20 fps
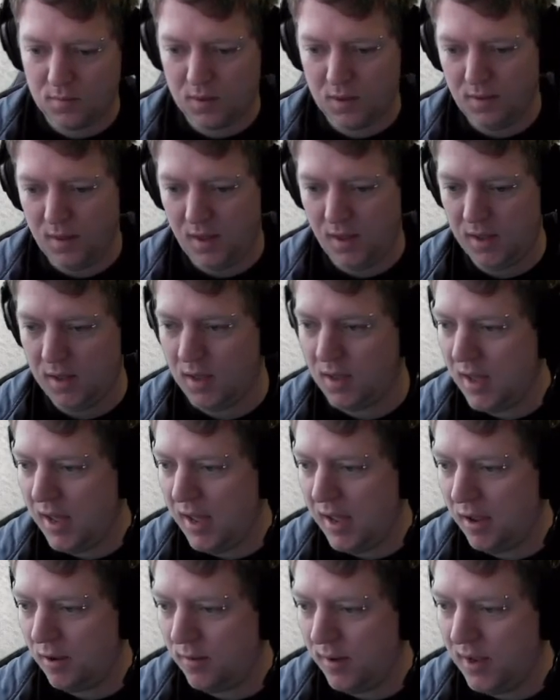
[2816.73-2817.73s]
There you
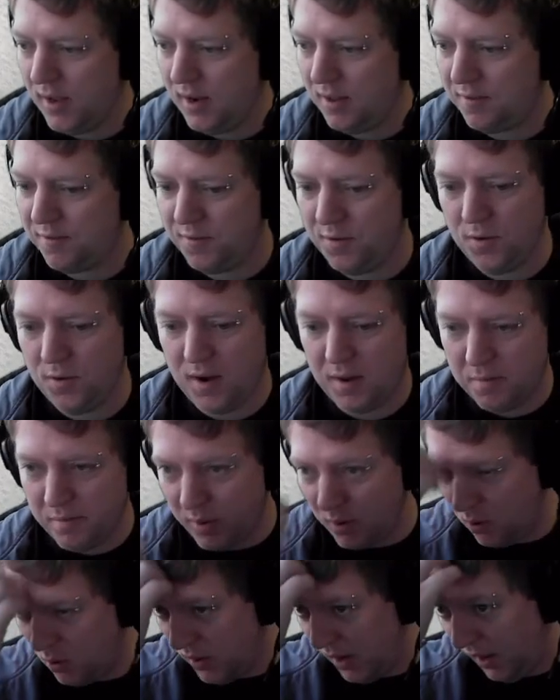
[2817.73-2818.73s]
go. Airlie food
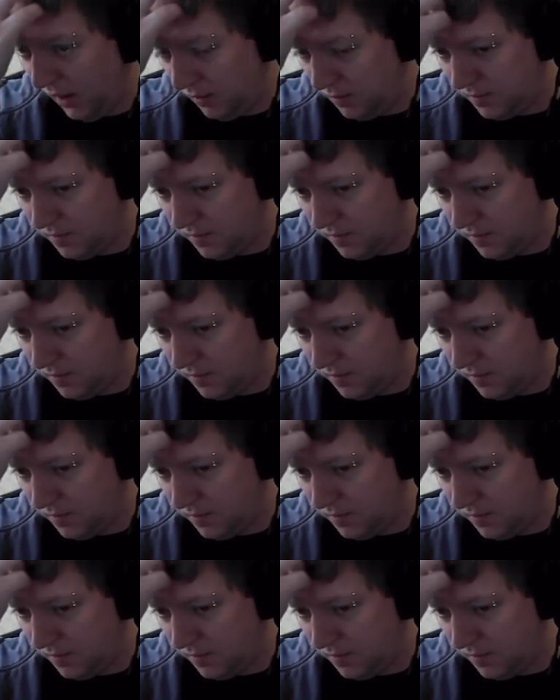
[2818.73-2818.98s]
importing.